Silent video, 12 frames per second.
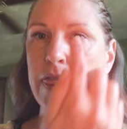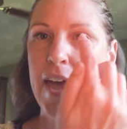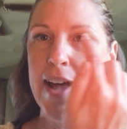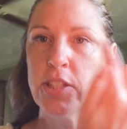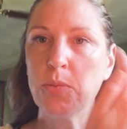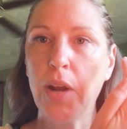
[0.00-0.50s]

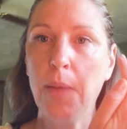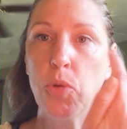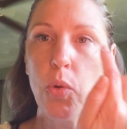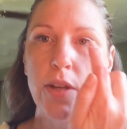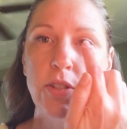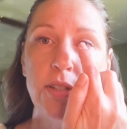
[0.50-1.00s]
that's when I'm
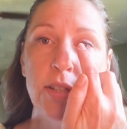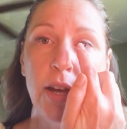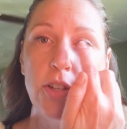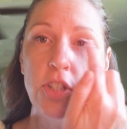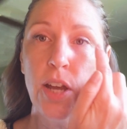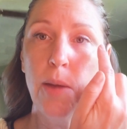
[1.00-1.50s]
going to
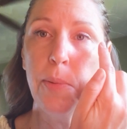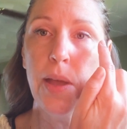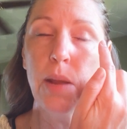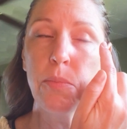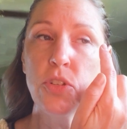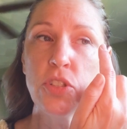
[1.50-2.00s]
touch up,
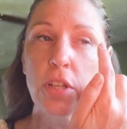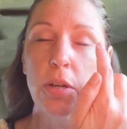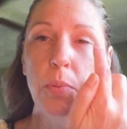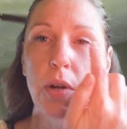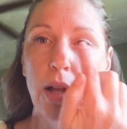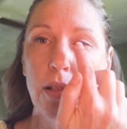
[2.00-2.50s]
and I'm just going
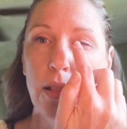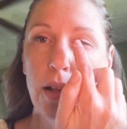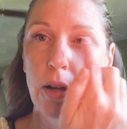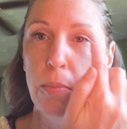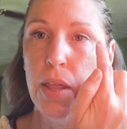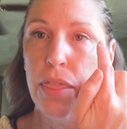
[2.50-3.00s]
to put a
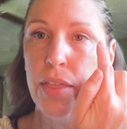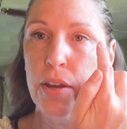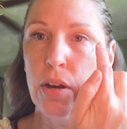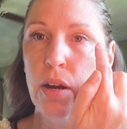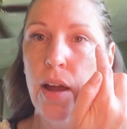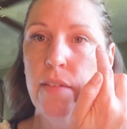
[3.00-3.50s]
little bit
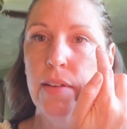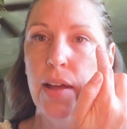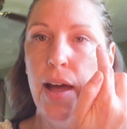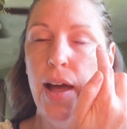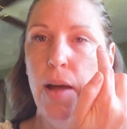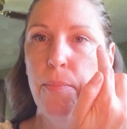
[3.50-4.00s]
thicker of
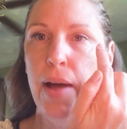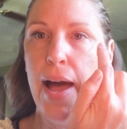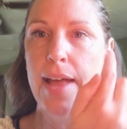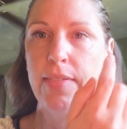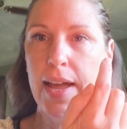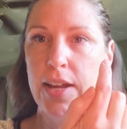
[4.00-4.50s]

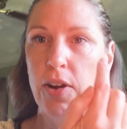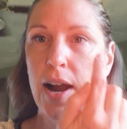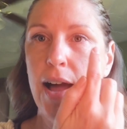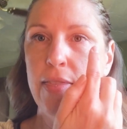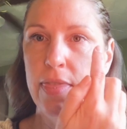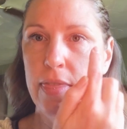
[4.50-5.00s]
eyeliner
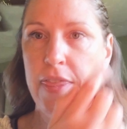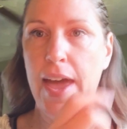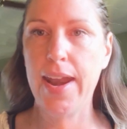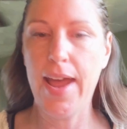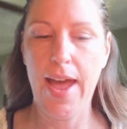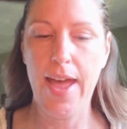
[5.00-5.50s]
on
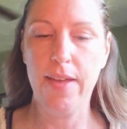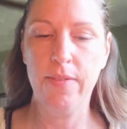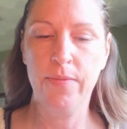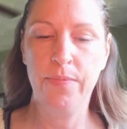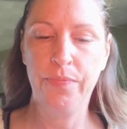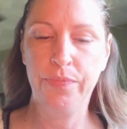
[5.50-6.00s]
that eye.
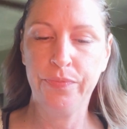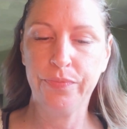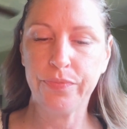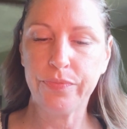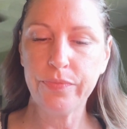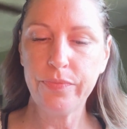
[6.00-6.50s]

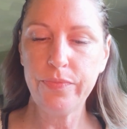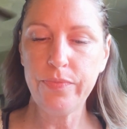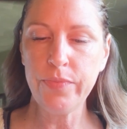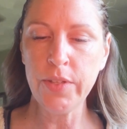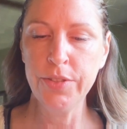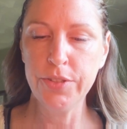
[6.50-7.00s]

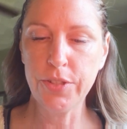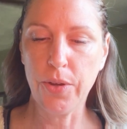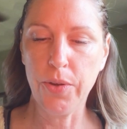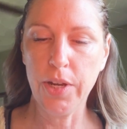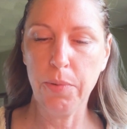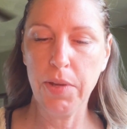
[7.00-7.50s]

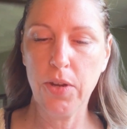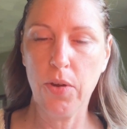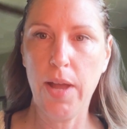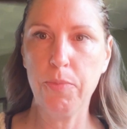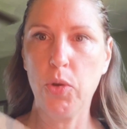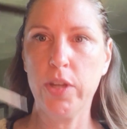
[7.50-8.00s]
So here we
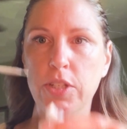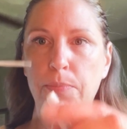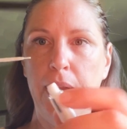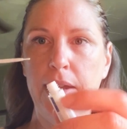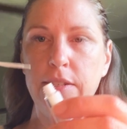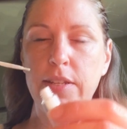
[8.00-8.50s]
go. I'm going to
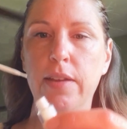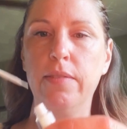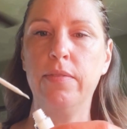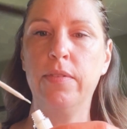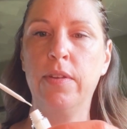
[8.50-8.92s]
paint it.